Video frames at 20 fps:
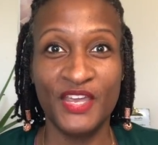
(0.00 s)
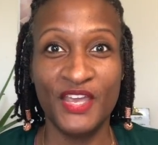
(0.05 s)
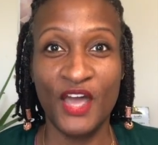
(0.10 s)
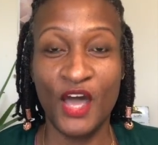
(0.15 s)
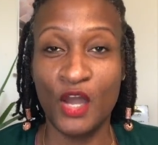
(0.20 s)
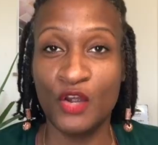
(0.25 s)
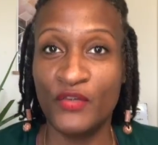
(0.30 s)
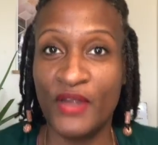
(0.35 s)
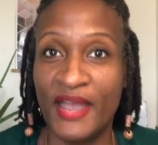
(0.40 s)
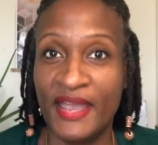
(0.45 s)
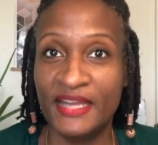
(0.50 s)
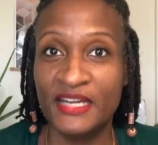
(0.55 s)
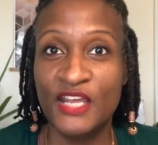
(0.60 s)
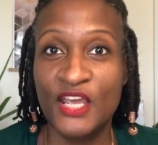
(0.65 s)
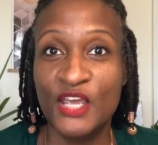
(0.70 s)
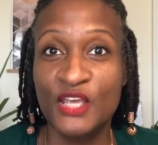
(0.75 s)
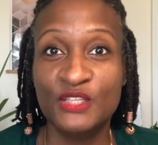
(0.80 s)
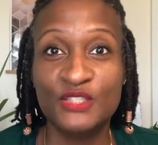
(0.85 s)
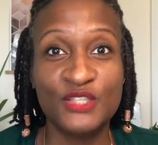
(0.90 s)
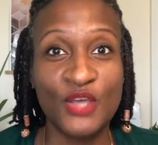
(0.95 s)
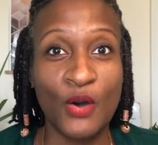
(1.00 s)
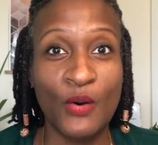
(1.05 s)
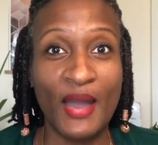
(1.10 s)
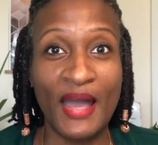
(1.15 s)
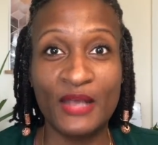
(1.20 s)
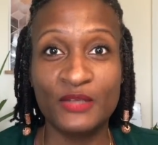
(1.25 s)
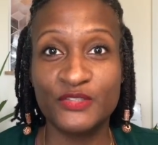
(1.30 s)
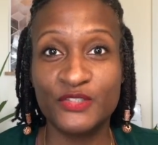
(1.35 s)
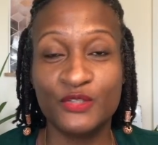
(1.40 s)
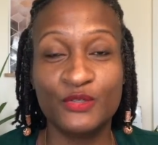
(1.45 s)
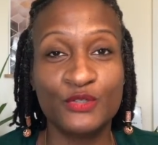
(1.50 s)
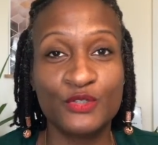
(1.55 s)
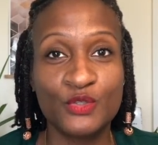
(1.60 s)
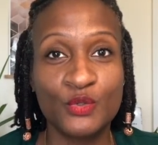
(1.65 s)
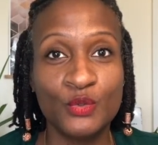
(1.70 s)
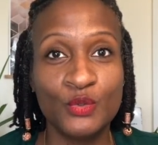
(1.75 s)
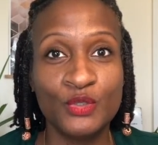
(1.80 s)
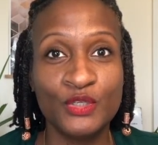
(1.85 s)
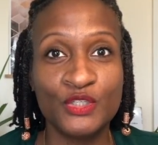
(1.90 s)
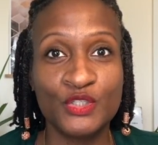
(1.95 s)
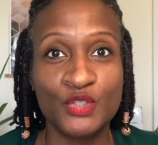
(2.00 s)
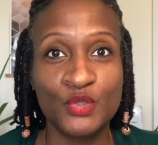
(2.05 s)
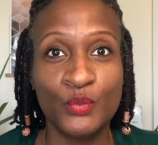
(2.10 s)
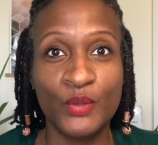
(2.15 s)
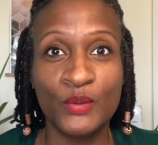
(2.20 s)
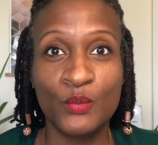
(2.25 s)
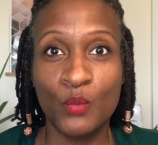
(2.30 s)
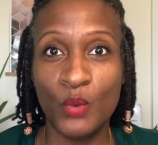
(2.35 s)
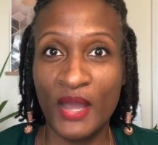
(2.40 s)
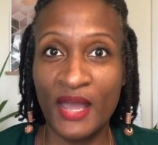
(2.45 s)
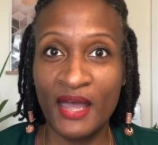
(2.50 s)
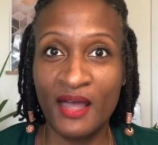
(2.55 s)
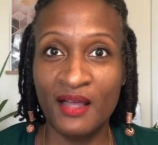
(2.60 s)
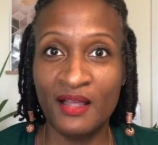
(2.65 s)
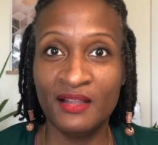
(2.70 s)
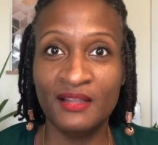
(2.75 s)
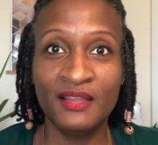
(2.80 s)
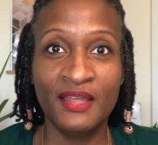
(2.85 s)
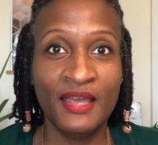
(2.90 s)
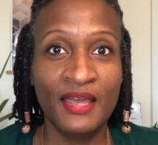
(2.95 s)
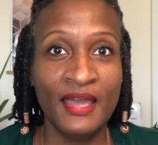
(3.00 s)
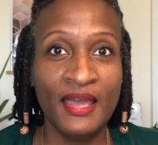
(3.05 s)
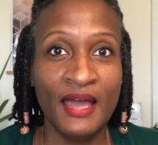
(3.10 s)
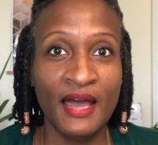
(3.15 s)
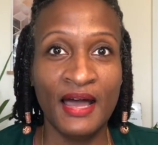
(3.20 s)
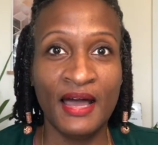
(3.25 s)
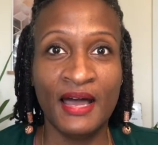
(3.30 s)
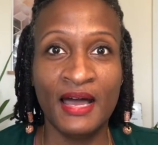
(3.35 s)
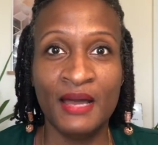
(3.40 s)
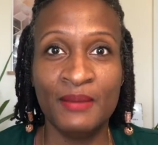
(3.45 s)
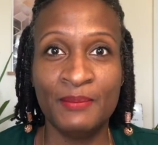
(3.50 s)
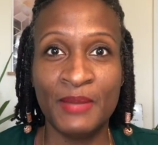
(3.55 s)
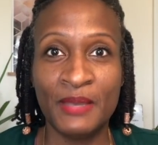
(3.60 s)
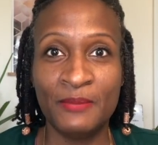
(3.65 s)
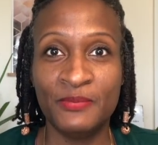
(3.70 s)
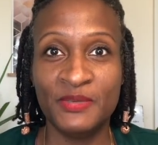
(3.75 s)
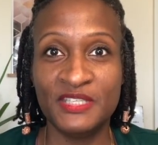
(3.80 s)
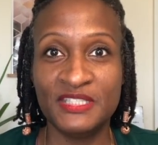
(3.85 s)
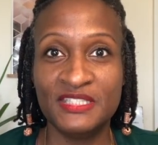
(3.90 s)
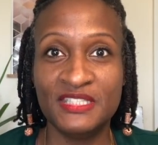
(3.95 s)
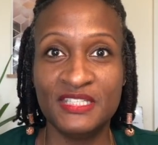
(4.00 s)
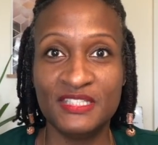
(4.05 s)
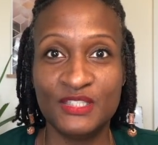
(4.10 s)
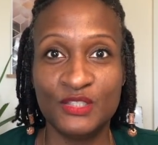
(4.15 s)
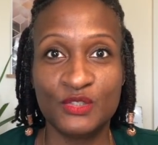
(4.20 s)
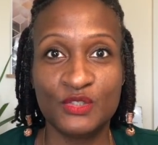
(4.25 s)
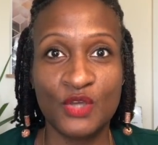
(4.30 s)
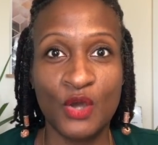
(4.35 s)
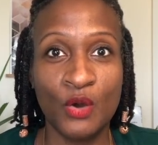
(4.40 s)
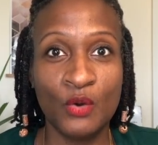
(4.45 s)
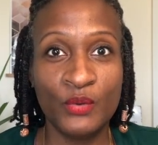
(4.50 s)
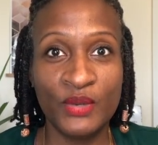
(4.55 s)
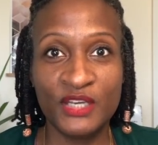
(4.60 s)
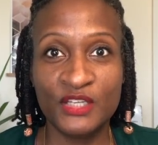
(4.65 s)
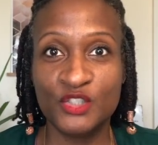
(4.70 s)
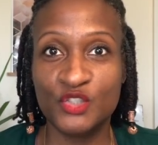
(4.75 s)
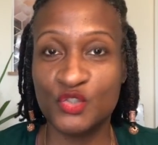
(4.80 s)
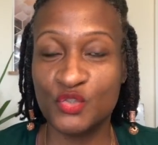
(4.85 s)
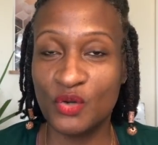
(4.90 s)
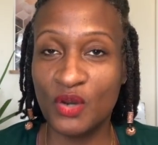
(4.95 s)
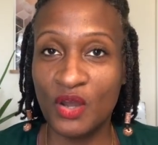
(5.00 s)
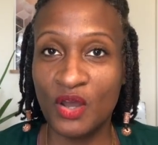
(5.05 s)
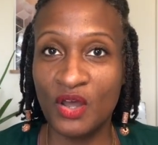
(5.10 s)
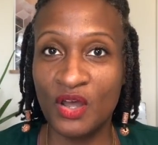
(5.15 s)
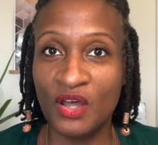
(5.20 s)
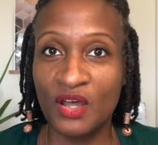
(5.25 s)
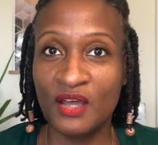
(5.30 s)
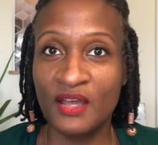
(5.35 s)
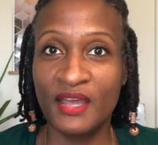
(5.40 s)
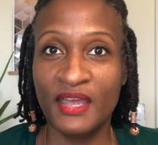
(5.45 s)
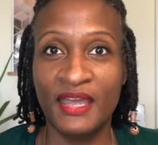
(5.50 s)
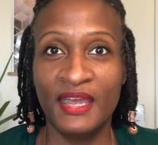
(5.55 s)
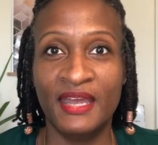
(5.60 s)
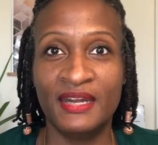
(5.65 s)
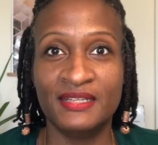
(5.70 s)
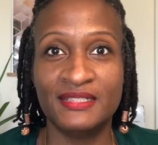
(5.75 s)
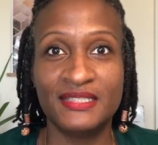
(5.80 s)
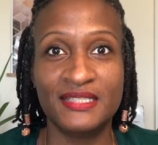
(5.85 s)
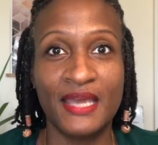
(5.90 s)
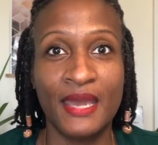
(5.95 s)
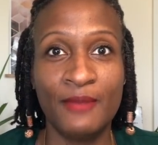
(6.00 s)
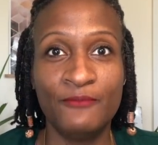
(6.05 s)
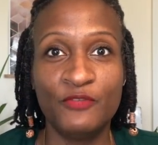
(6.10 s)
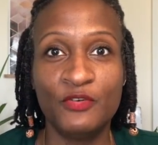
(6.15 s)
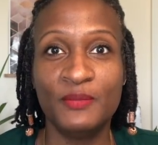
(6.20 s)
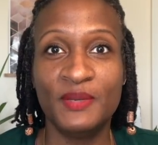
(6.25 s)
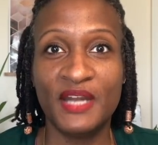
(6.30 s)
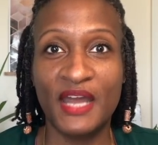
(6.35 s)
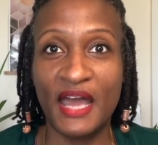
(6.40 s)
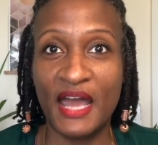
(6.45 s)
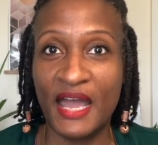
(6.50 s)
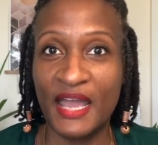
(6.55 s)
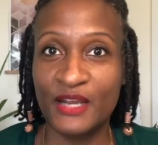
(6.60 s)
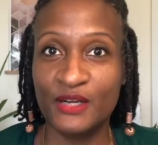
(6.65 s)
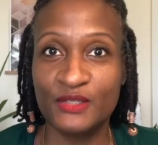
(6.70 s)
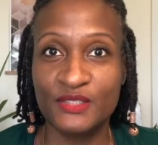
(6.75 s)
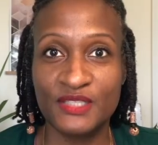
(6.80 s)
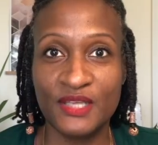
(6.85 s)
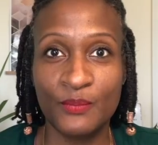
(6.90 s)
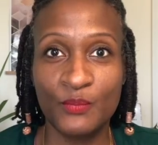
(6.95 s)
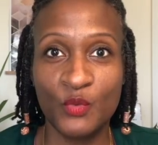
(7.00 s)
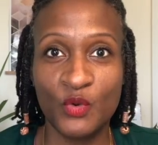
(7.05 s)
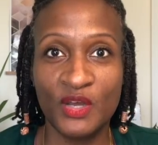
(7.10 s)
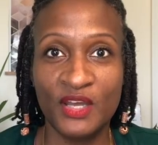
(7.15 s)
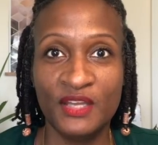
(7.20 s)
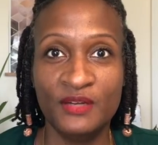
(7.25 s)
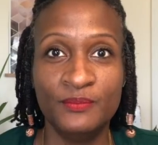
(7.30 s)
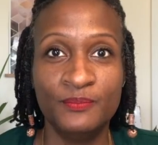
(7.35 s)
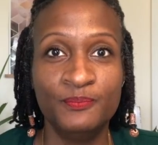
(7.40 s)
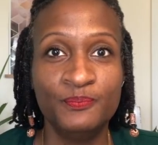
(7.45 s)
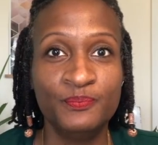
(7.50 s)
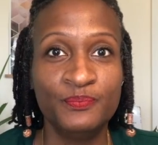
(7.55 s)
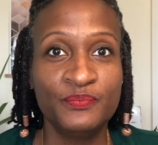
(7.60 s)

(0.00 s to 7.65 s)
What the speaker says: All right, so House Sitter School is doing well. My business is going strong, and it's time for me to hire someone.